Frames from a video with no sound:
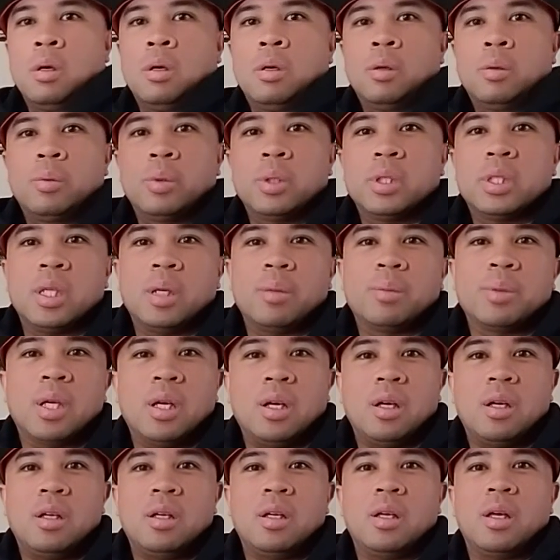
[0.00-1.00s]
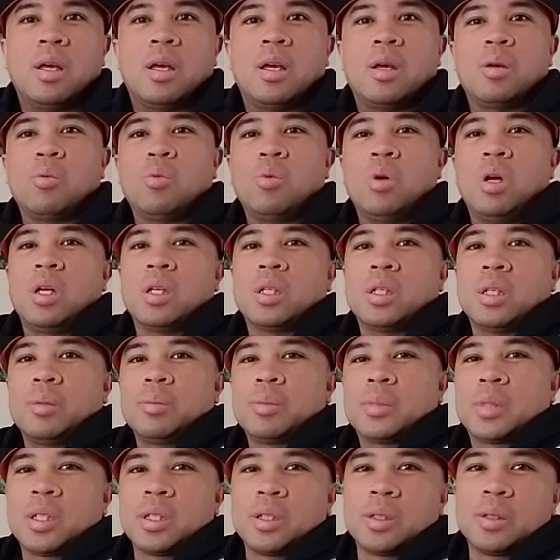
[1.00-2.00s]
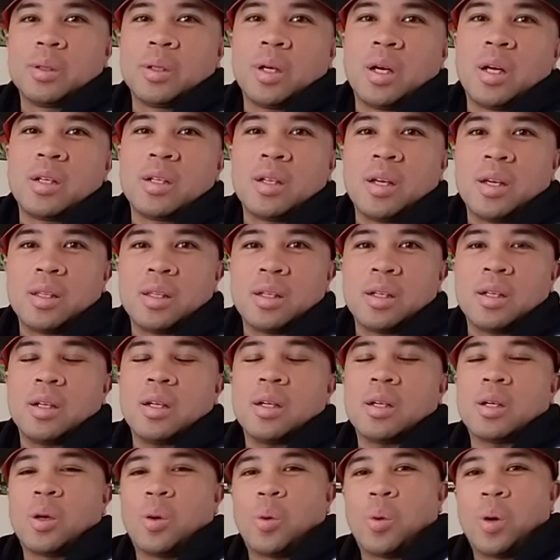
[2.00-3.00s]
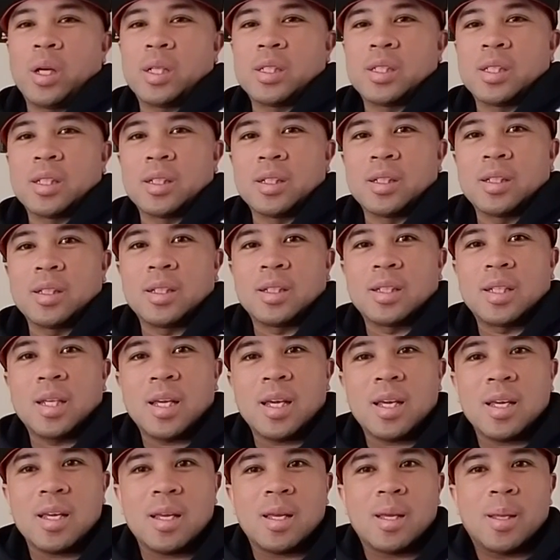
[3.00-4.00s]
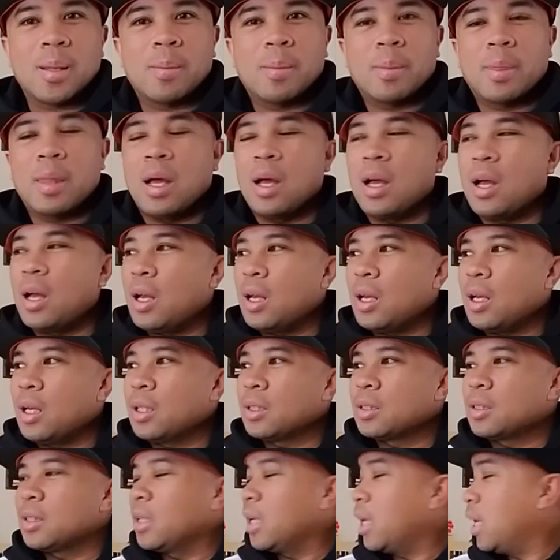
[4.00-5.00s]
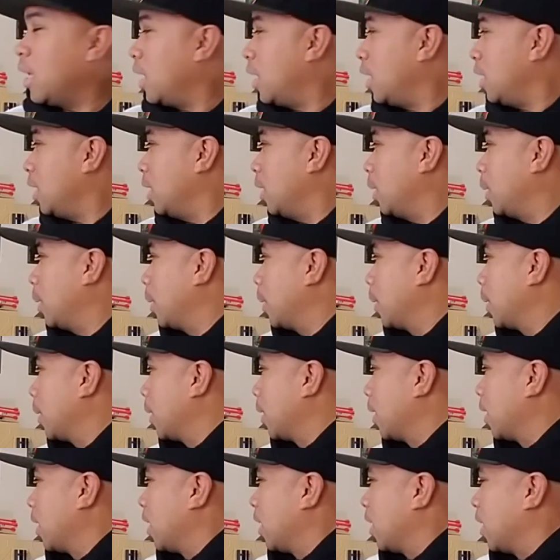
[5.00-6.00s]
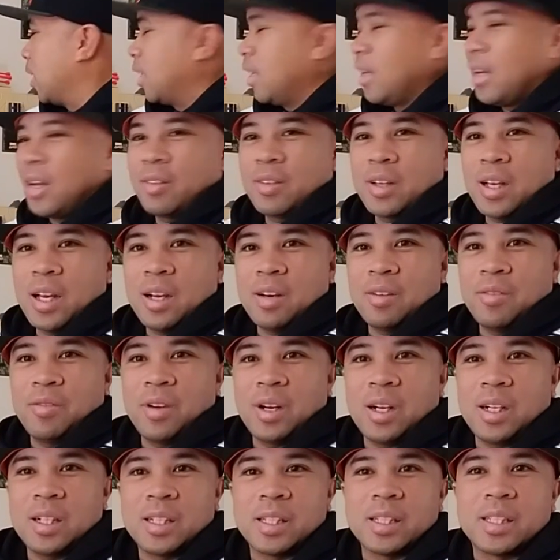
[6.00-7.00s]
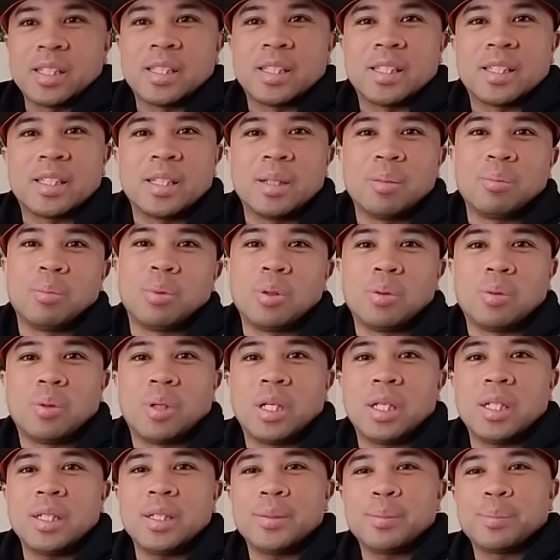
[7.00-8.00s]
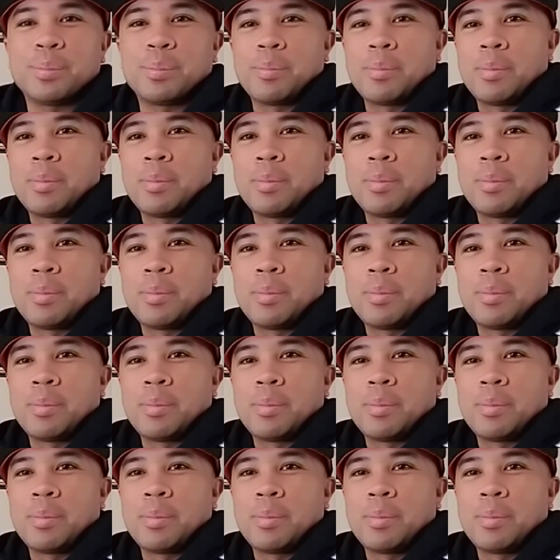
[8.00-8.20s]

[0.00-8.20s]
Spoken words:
What's up, y'all, and welcome to another question of the day. Today, I've got a fairly simple one.